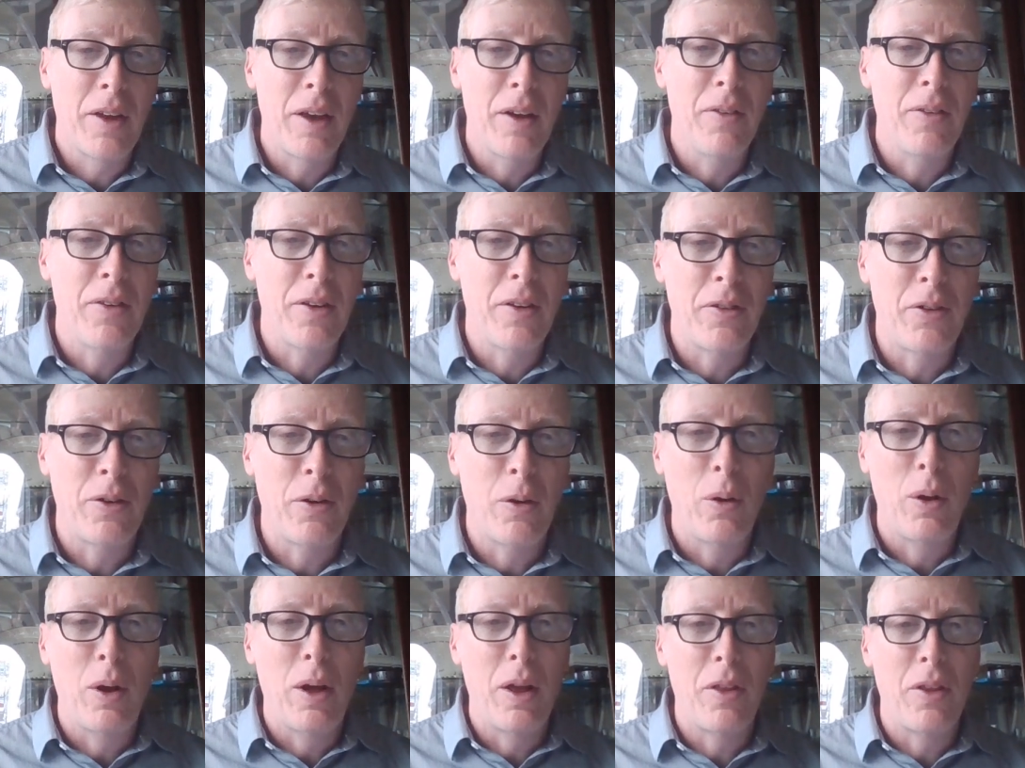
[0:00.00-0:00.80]
gives us
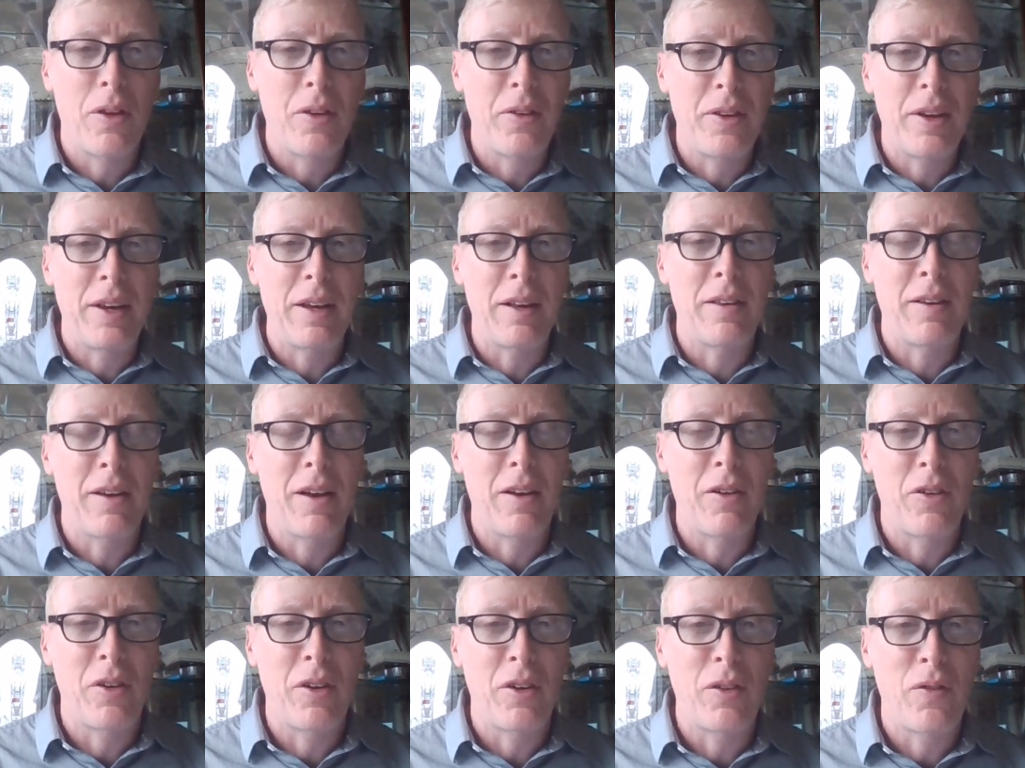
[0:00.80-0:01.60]
all the
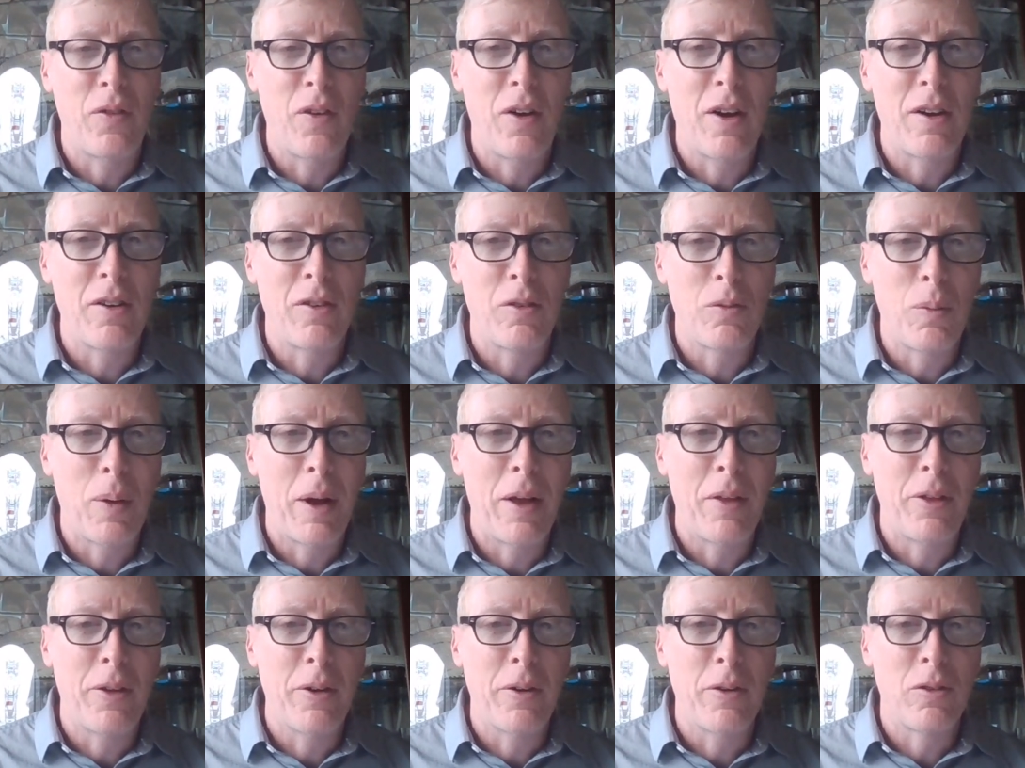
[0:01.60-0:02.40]
details as far as
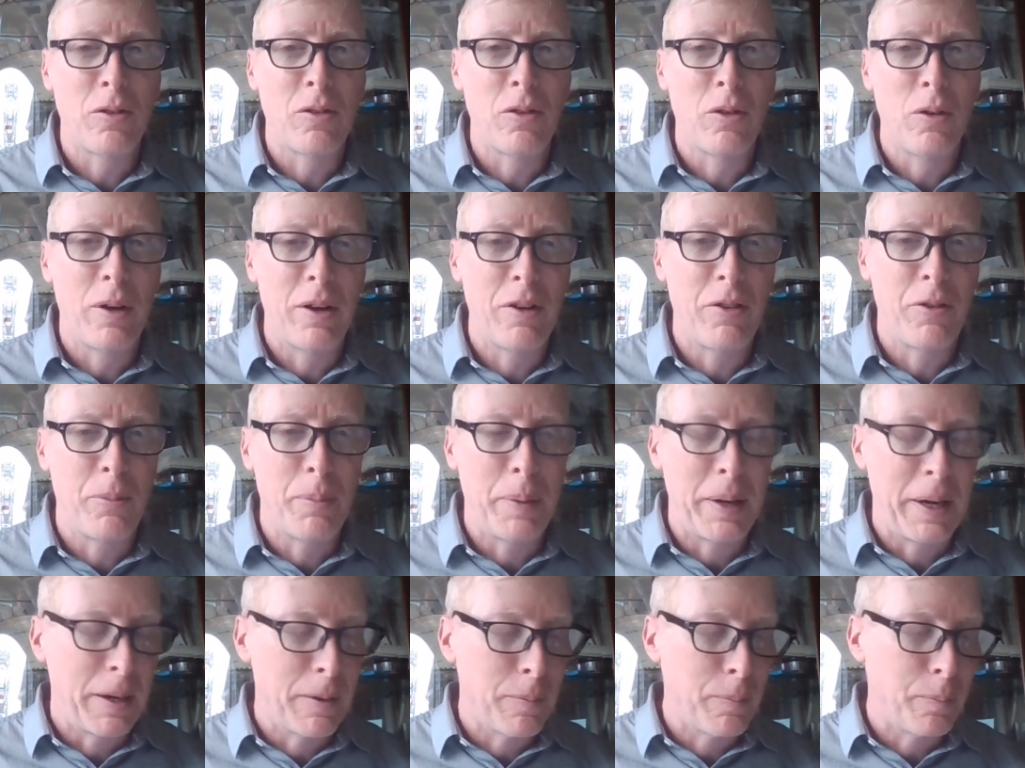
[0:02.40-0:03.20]
what those laws
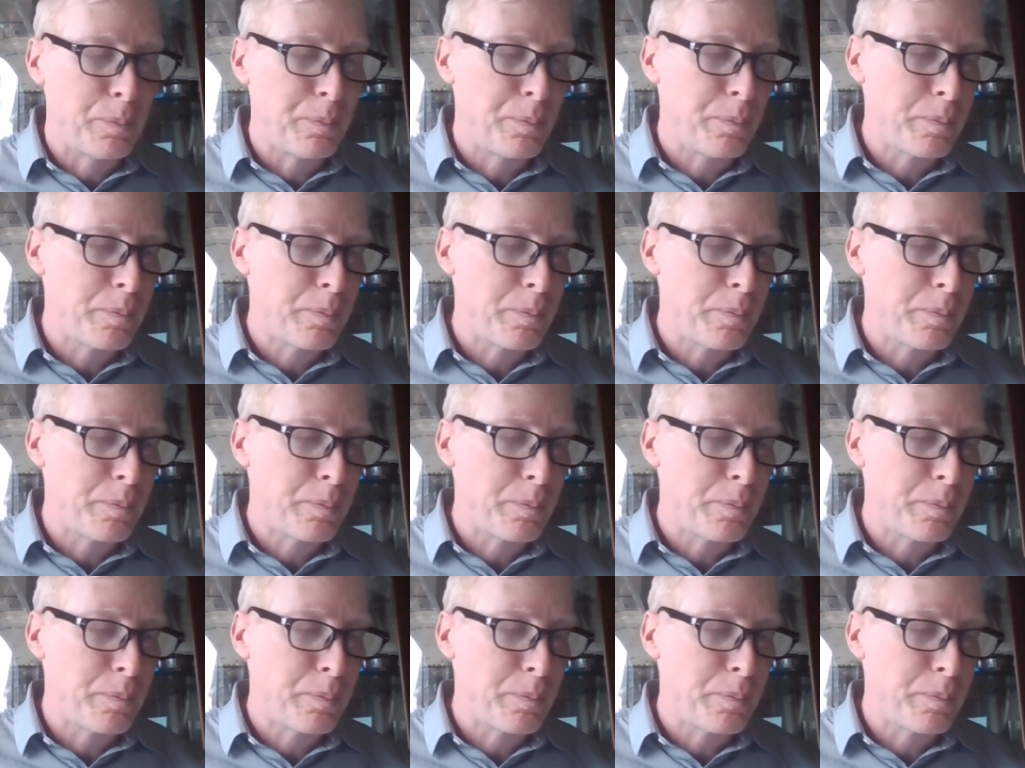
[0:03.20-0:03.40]
mean.